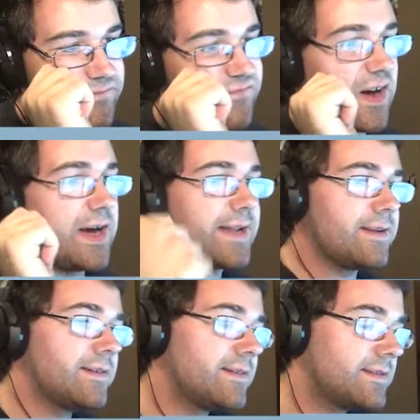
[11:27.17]
Fine.
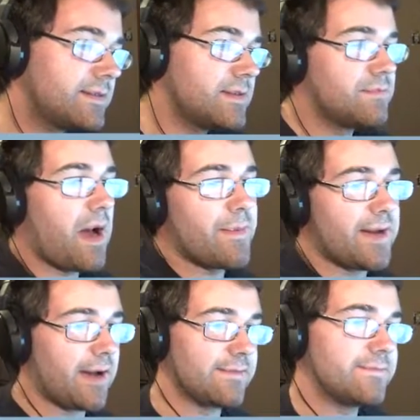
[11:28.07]
Probably
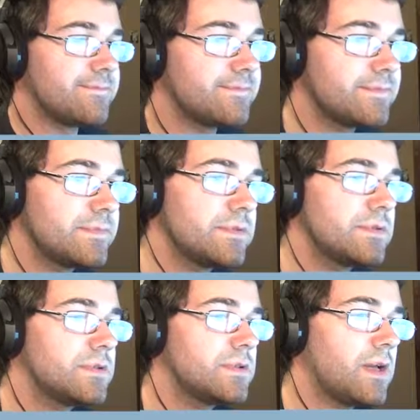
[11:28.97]
not.
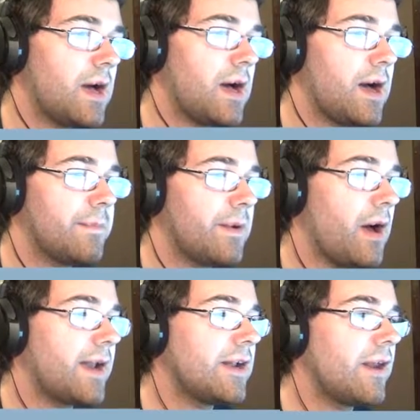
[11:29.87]
I
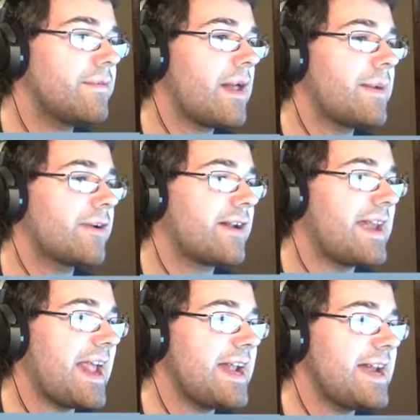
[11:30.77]
don't even have my
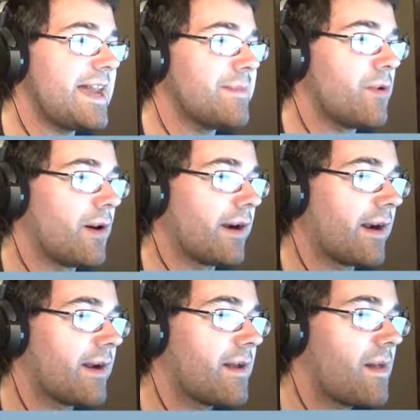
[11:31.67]
grenade
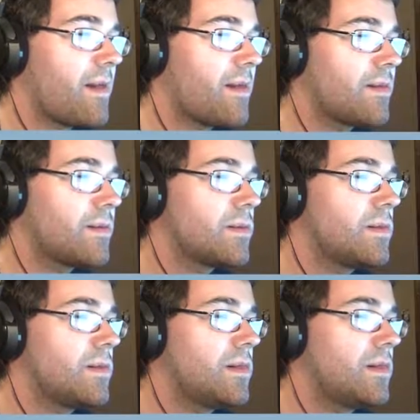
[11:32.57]
anymore.
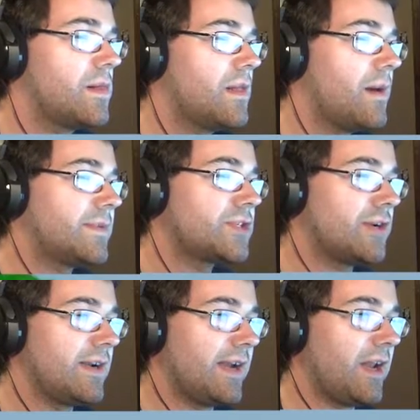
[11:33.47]
I'm gonna shoot
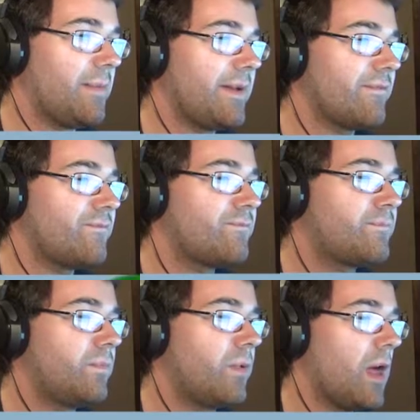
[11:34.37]
it a little bit
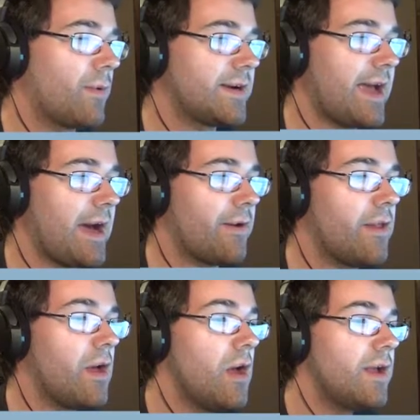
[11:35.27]
lower down.
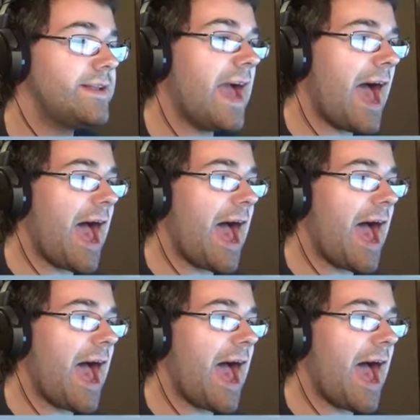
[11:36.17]
Yeah!